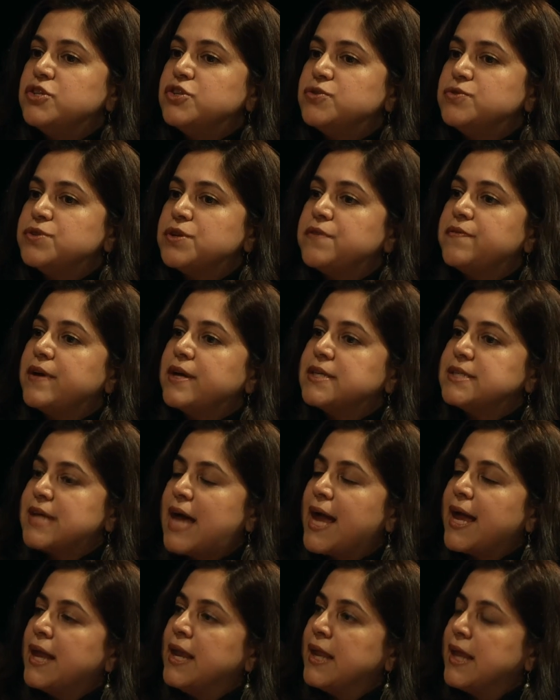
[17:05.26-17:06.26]
to sort of
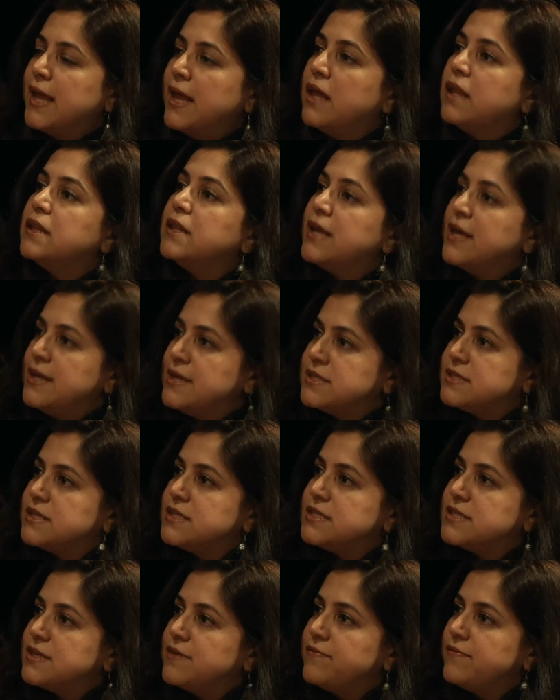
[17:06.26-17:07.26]
attack and kill
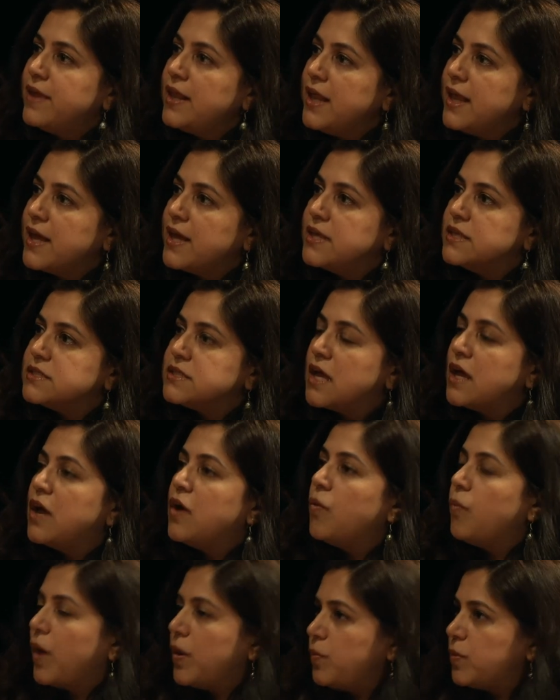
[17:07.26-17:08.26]
innocent civilians,
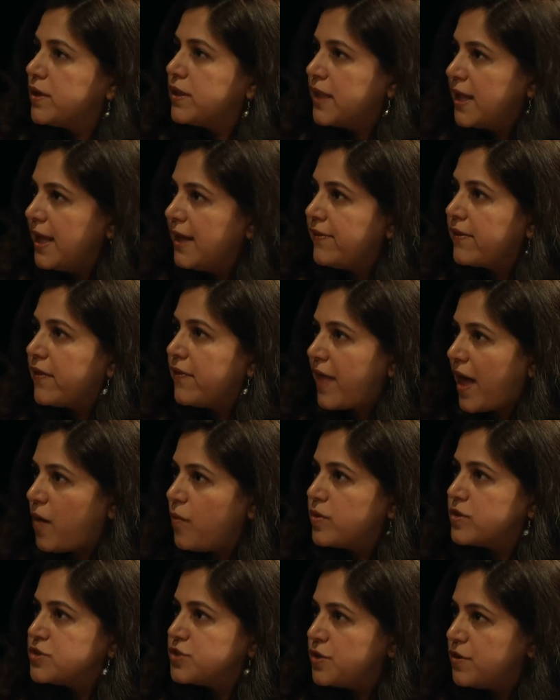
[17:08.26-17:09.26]
one would think that that
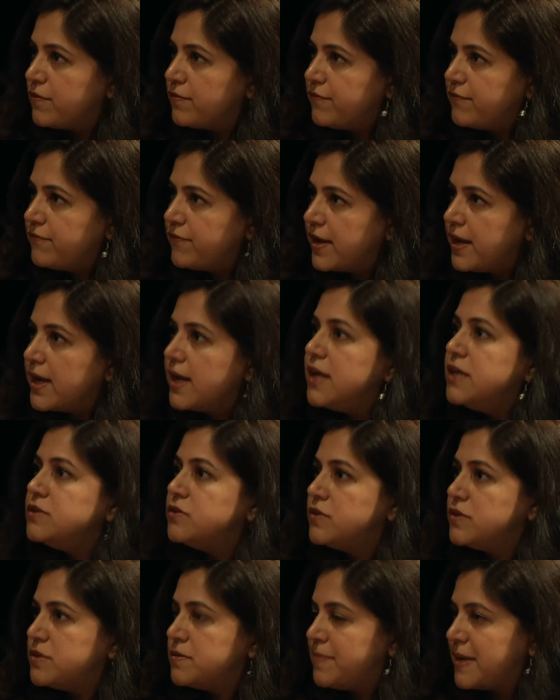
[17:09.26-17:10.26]
would sort of fit into
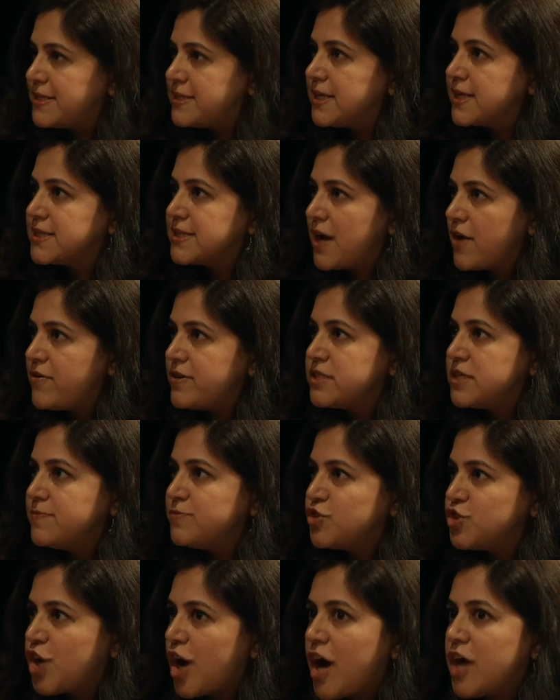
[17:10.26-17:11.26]
the domestic terrorism
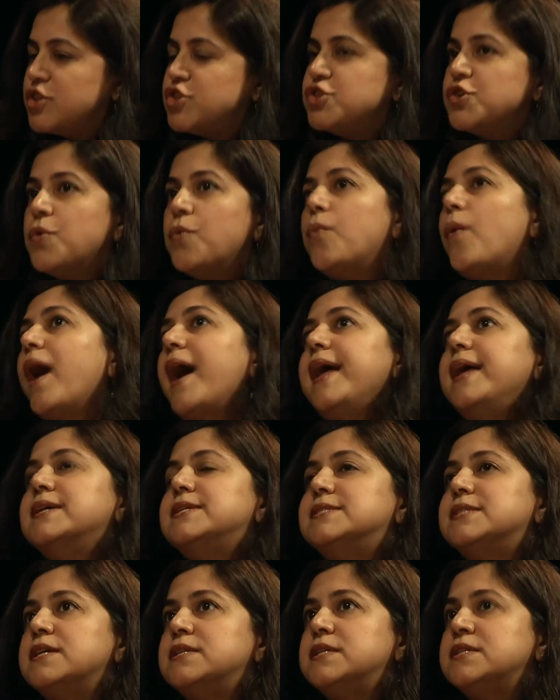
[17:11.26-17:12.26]
charge. So why
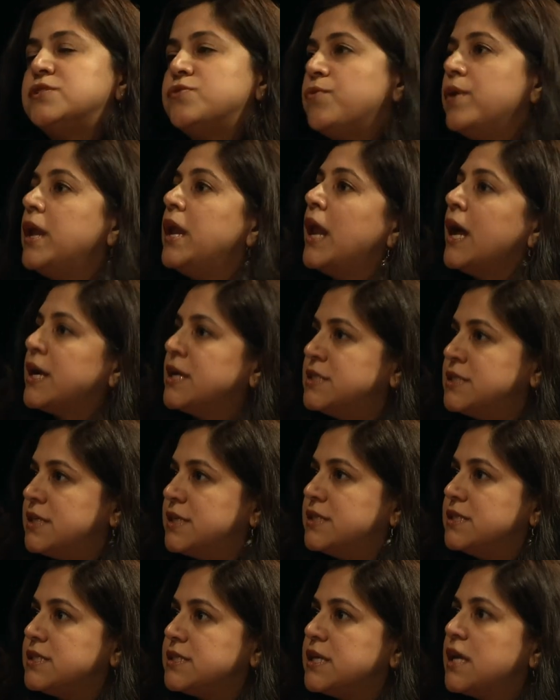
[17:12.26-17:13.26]
is there this
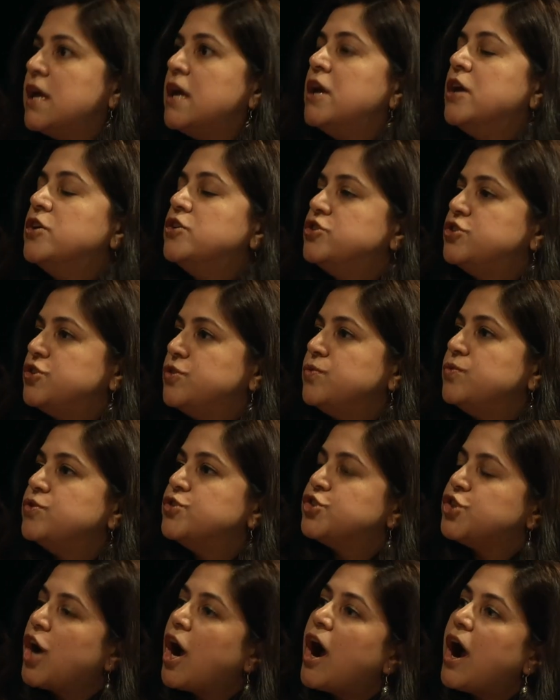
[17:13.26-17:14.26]
reluctance to
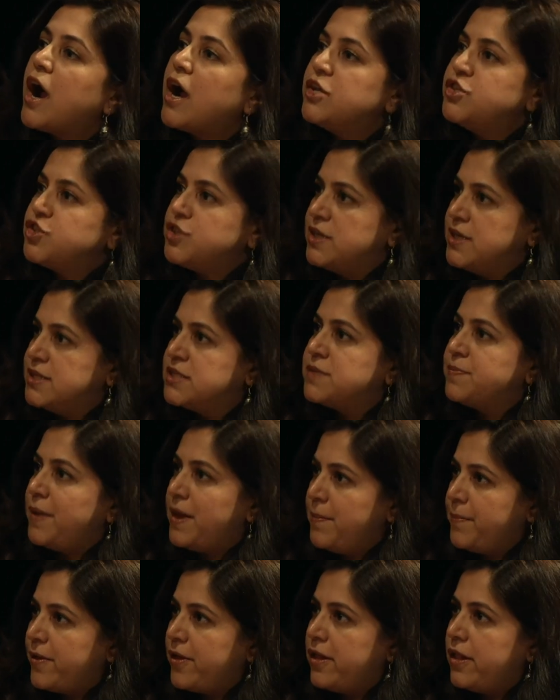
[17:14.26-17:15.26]
charge these
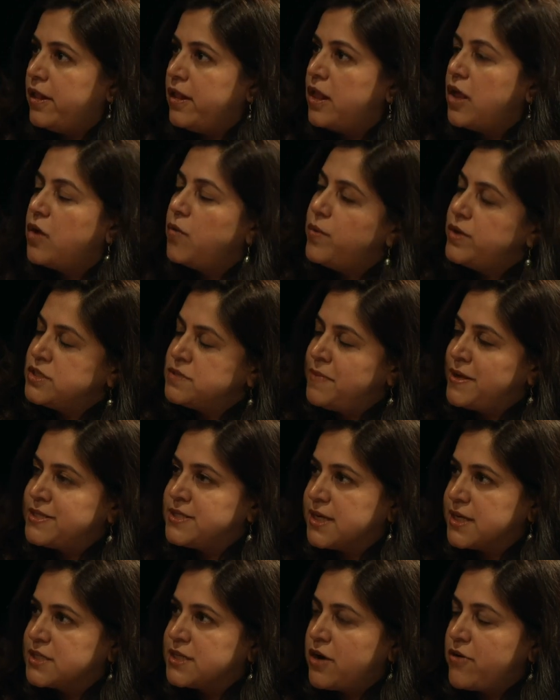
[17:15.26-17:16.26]
people with
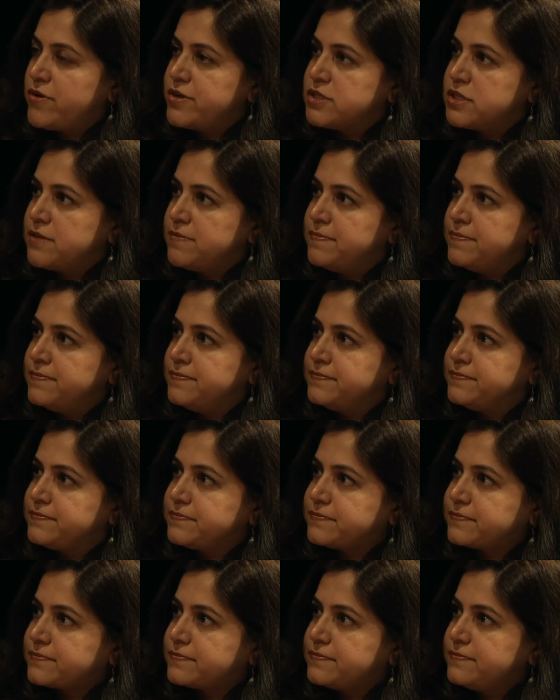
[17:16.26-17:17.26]
domestic terrorism?
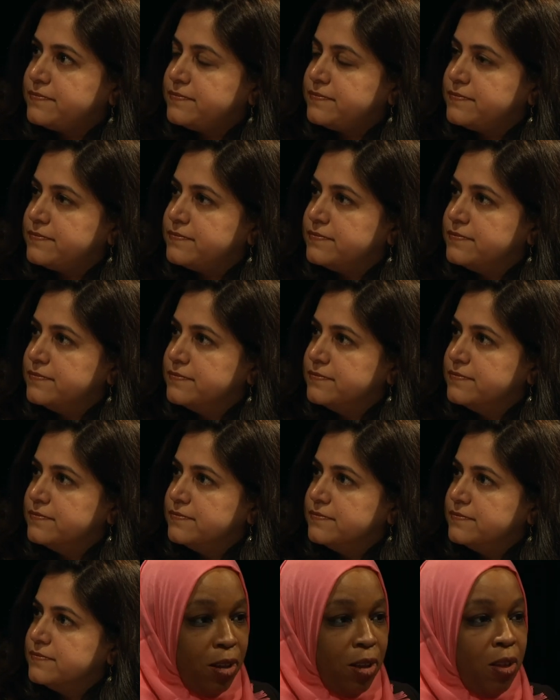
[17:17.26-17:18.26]
It's not a
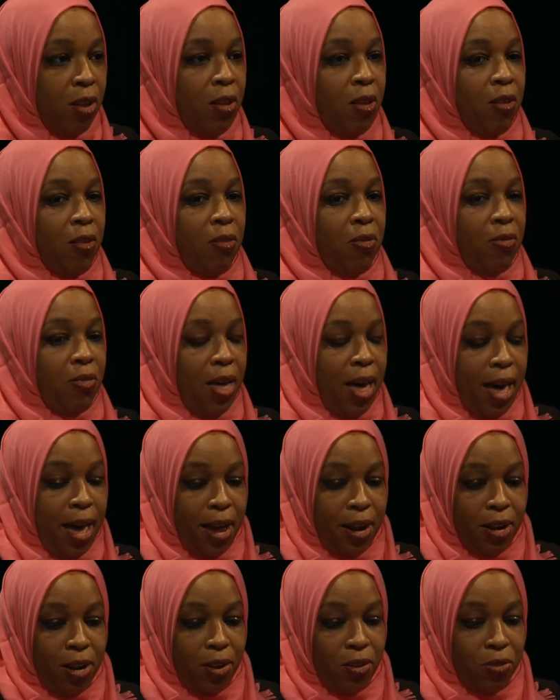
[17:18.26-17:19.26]
secret
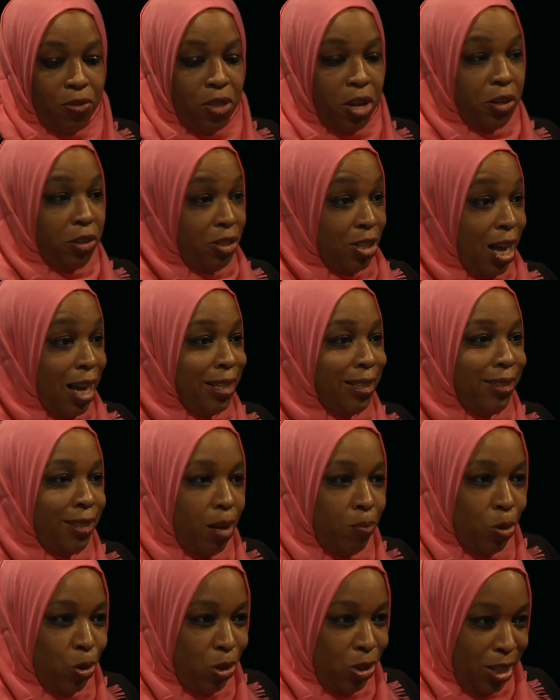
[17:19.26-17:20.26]
that there's a
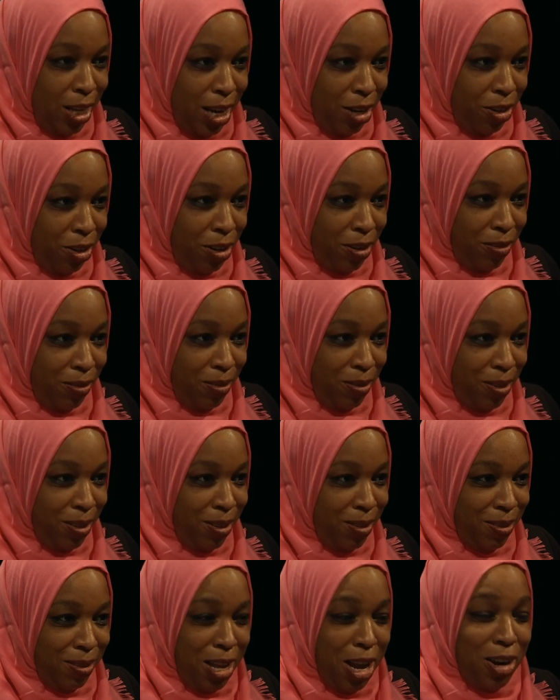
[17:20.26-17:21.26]
double standard. Mm
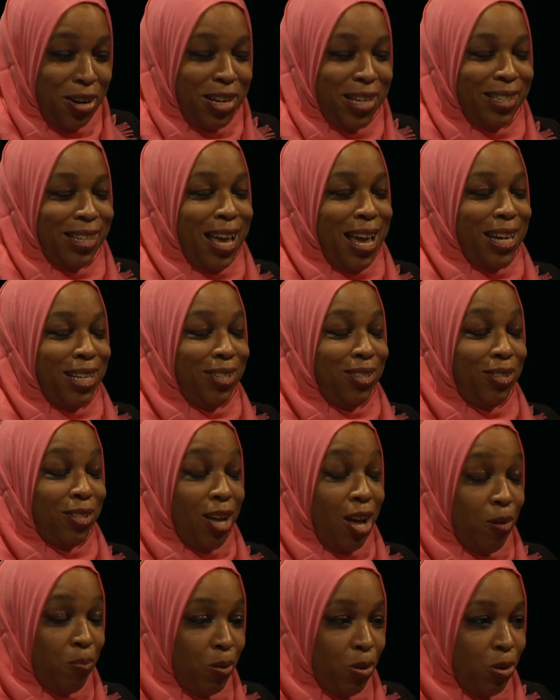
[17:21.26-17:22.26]
-hmm. there is a
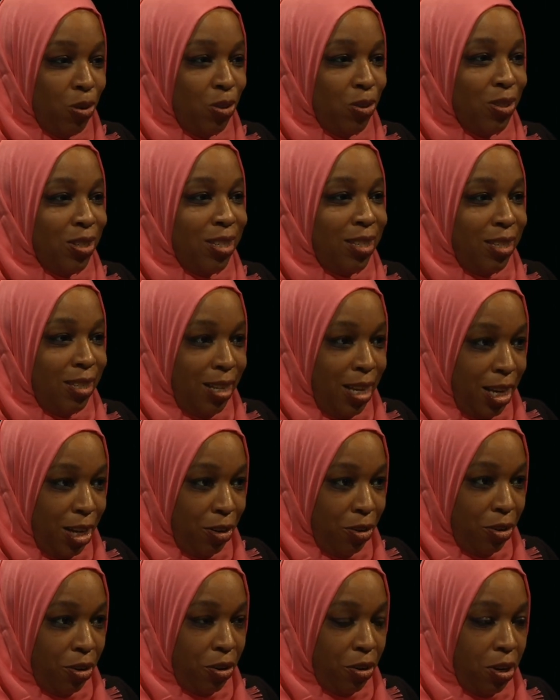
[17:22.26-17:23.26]
double
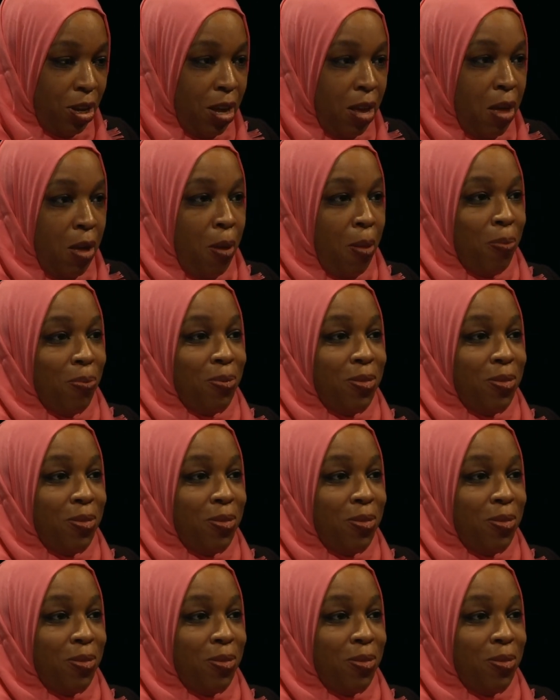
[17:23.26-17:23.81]
standard. Mm -hmm.